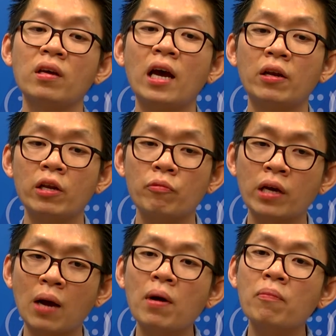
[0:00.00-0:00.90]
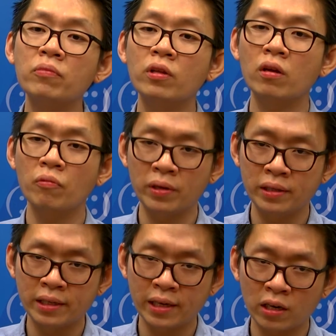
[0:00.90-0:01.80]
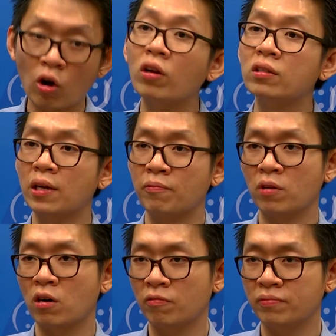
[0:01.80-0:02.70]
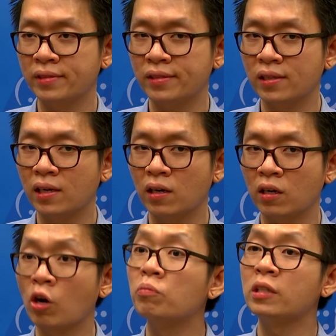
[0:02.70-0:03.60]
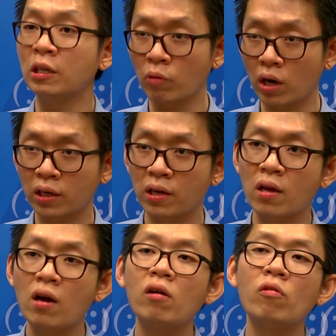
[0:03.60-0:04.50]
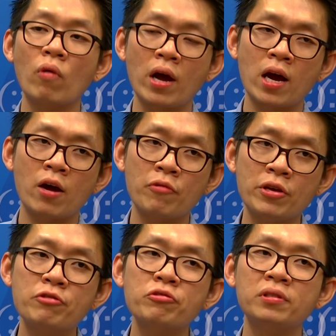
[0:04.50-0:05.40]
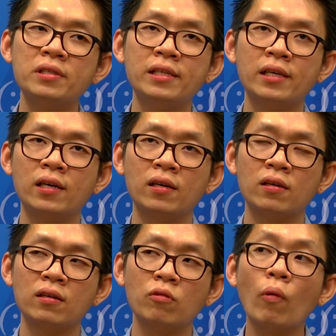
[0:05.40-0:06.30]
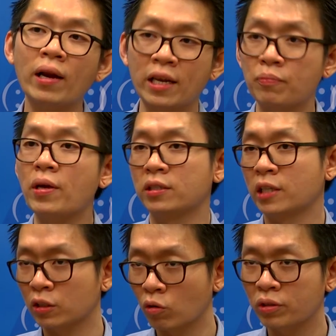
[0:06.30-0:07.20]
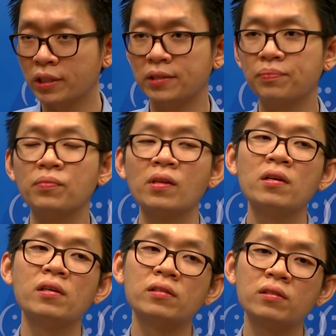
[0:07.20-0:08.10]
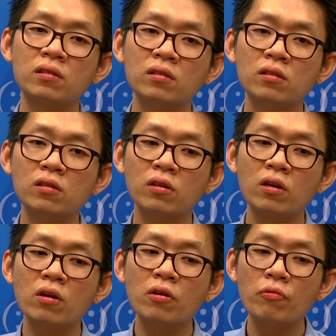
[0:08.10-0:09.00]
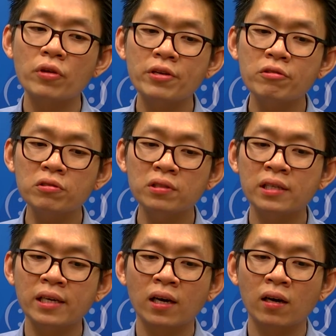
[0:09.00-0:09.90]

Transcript: And then we come up with the concept of community network, where we use the wireless mesh technologies. So we use the